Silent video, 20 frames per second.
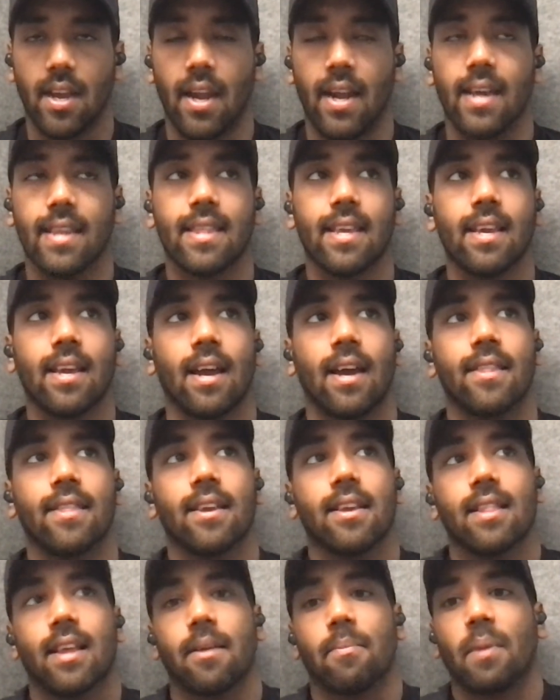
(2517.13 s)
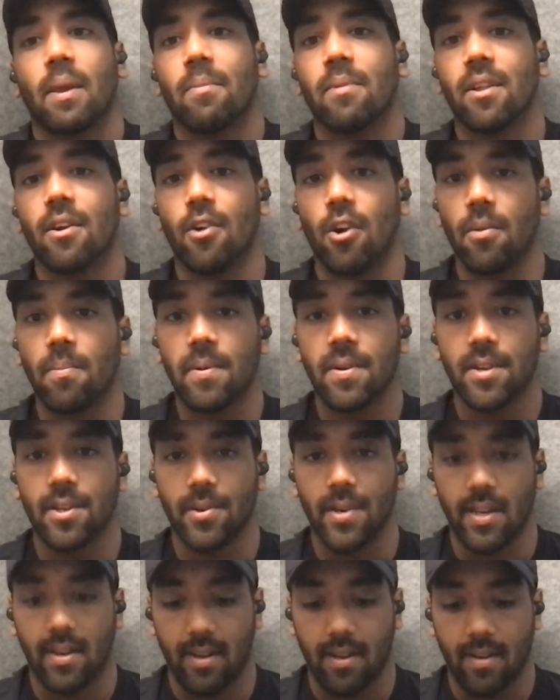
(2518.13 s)
And I think like people are open to
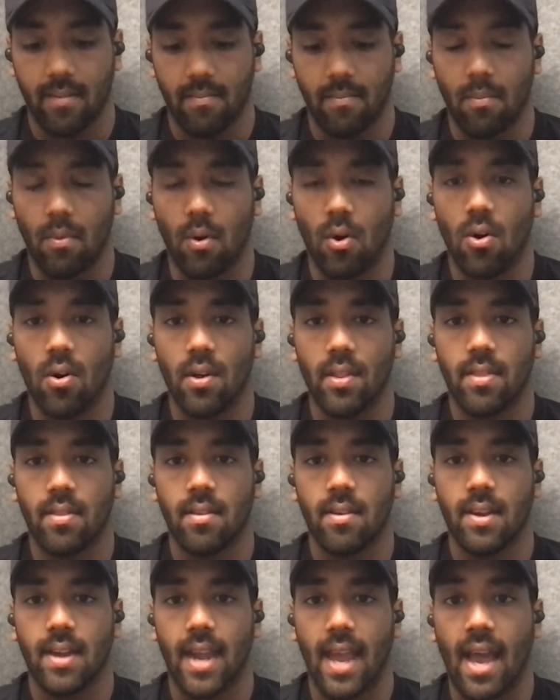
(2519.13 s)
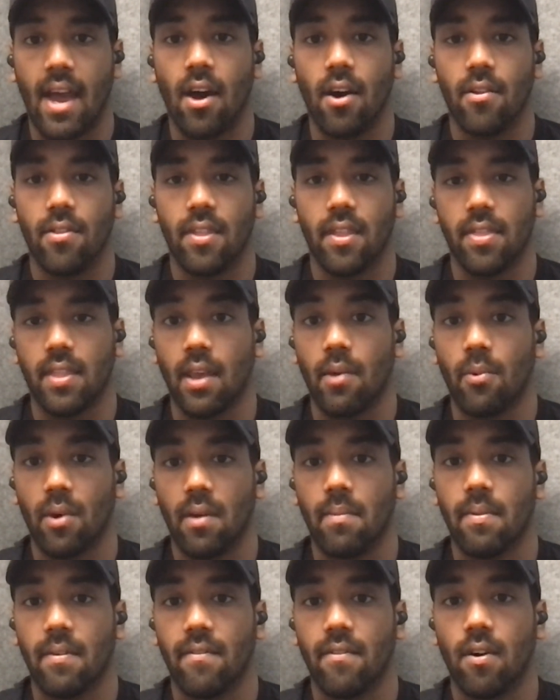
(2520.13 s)
it more now than they were
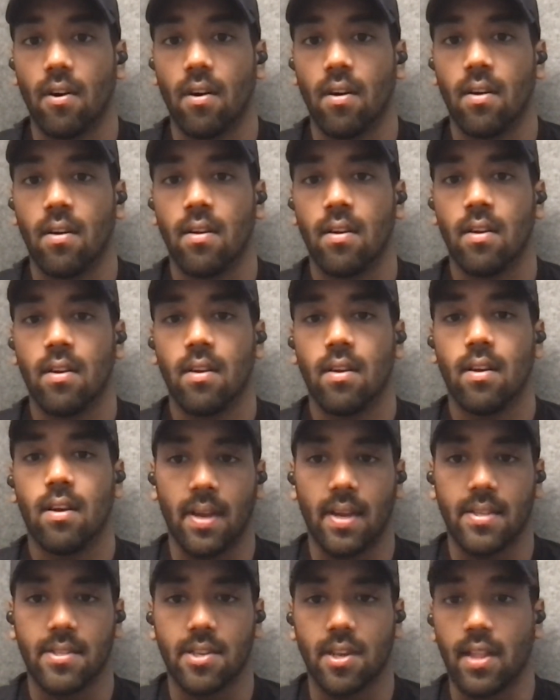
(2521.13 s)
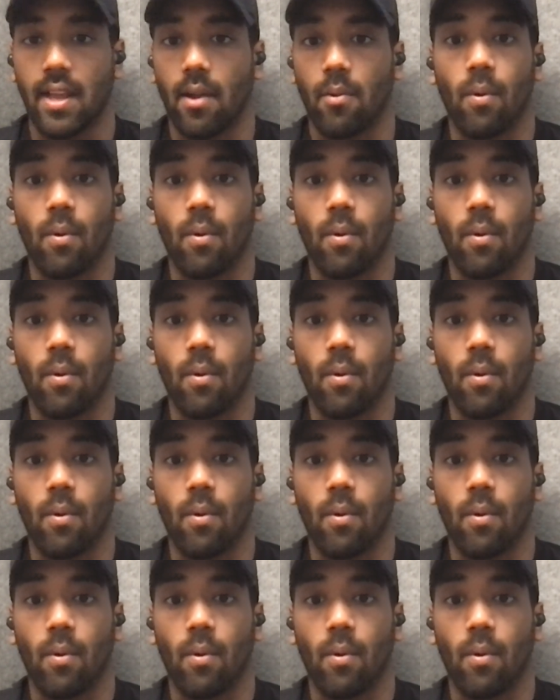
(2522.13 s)
before, and so like